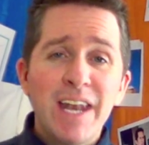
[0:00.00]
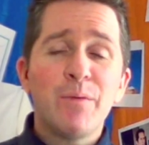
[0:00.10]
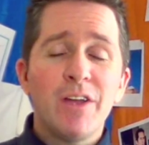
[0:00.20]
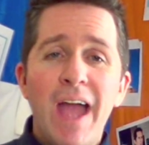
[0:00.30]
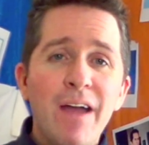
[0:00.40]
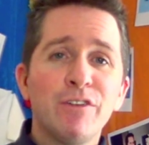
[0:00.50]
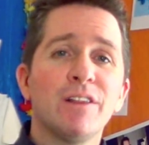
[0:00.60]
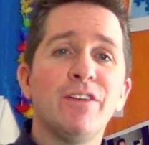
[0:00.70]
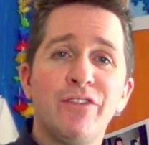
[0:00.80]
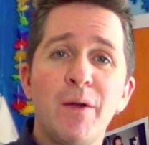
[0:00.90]
Anyway, you have your
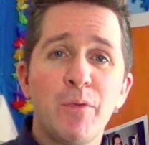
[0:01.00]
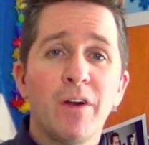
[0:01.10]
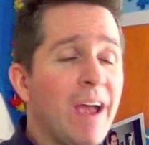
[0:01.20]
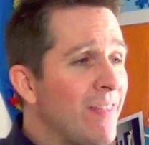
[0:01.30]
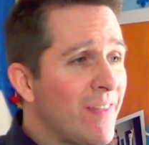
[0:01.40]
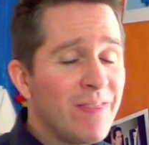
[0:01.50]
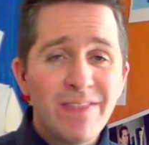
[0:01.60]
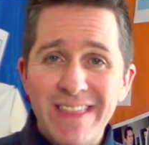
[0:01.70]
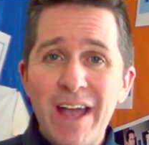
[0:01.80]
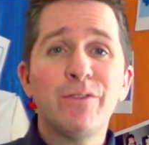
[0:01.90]
list somewhere, and
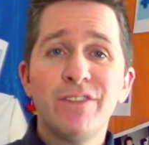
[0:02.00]
then now's